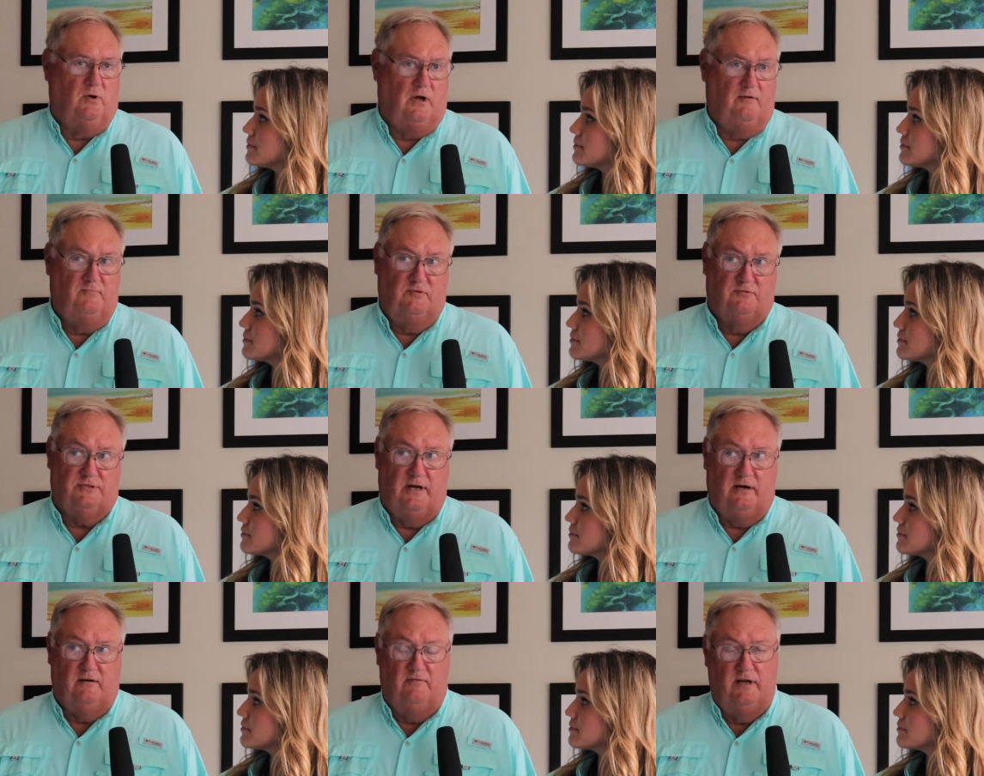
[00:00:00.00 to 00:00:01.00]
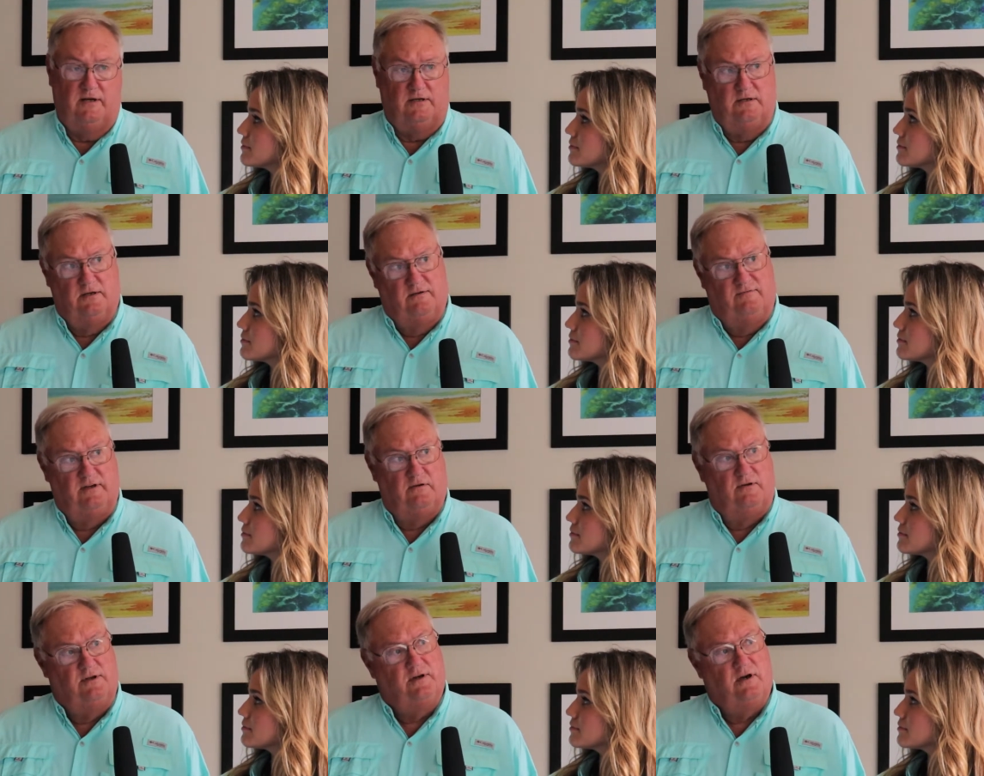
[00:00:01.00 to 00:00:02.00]
Speaker 1: Well, I've used Sangrovit in the
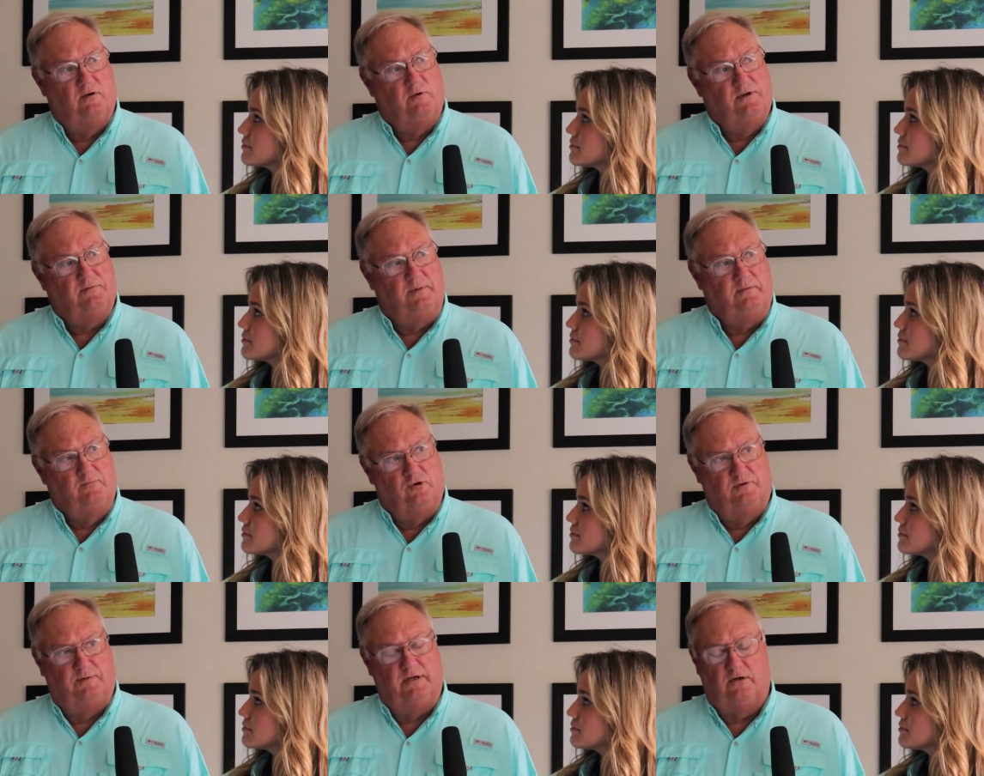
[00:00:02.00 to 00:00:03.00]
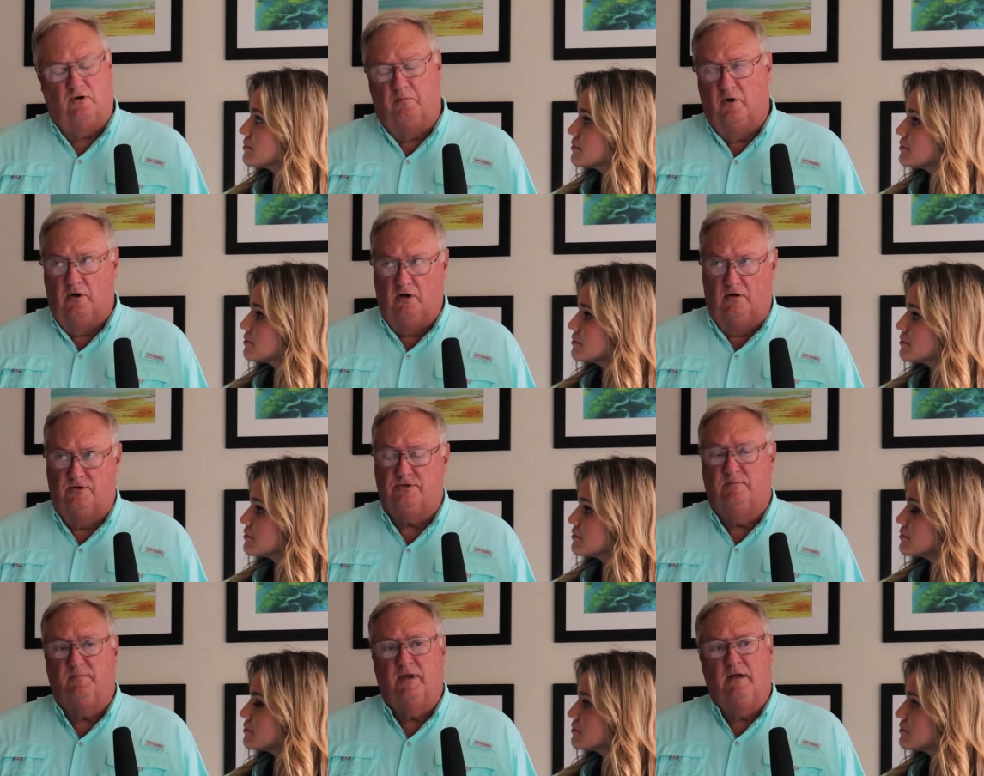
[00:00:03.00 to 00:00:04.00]
field in there with, with Pico
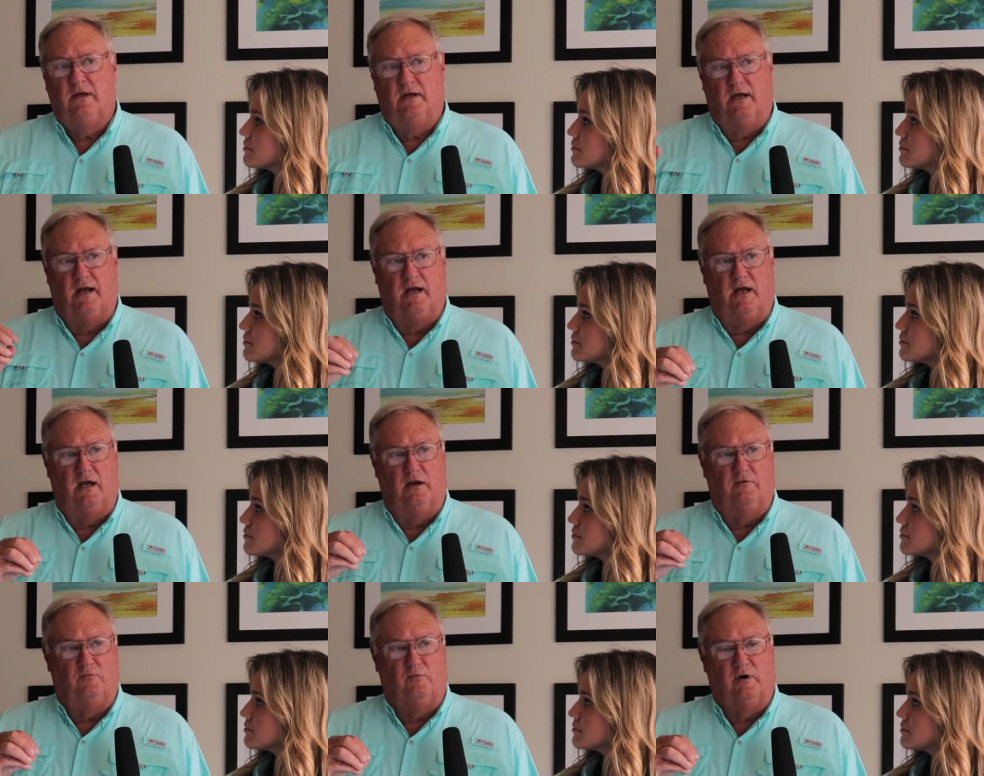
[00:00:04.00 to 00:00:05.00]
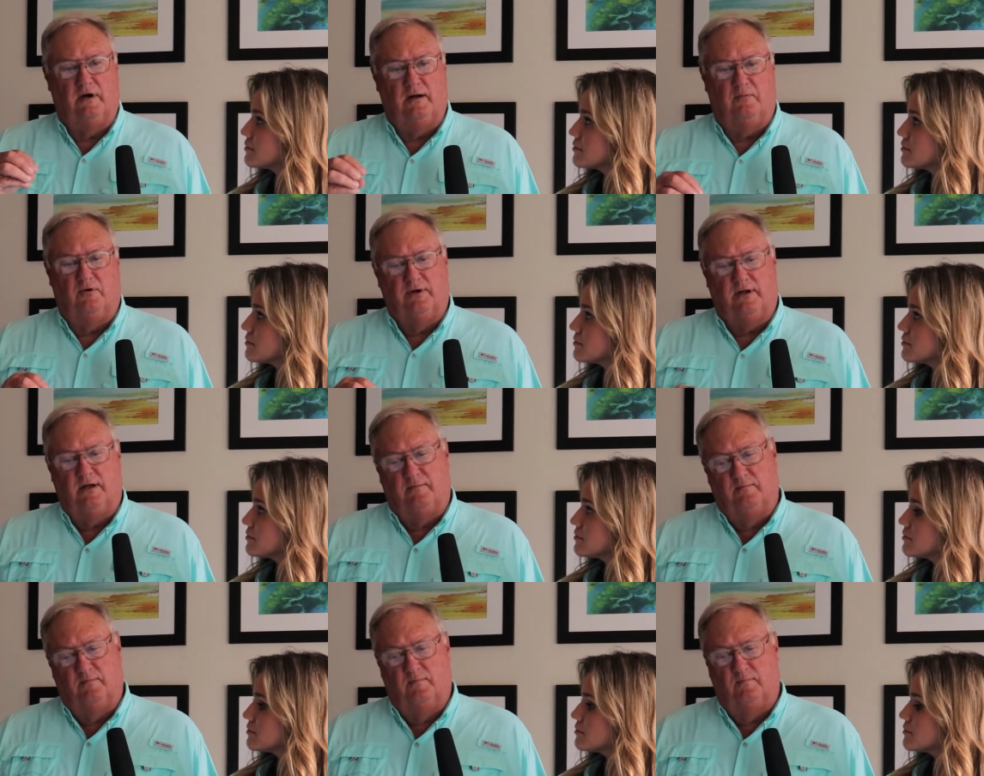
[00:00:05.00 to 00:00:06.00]
broilers, and we're able to
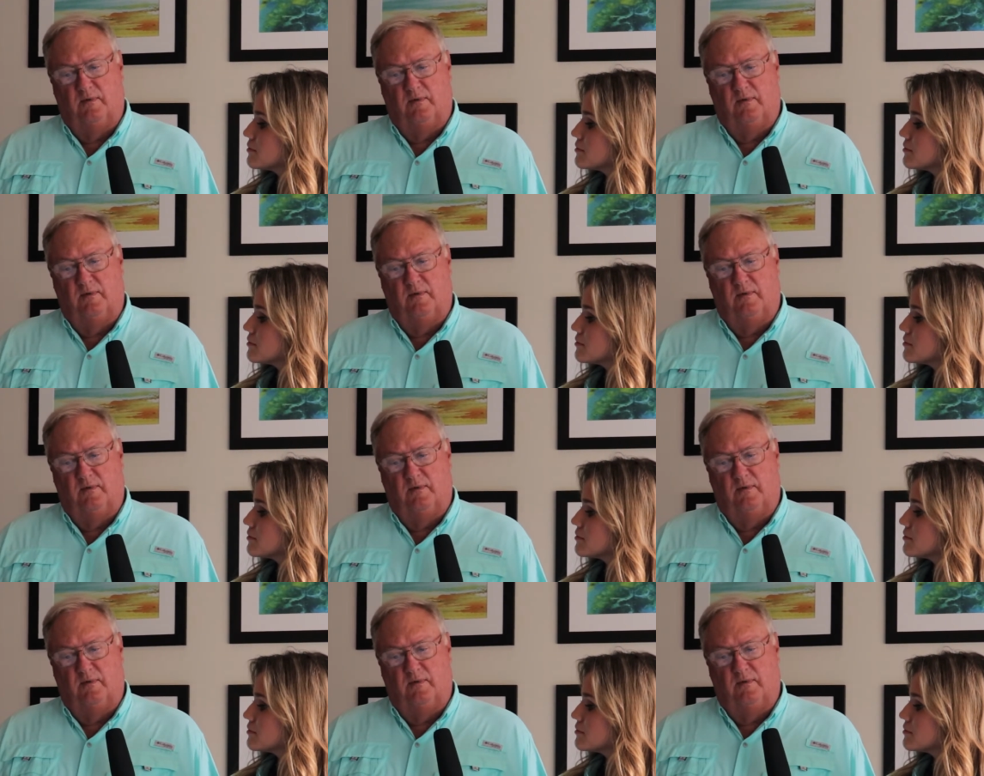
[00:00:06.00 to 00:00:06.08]
get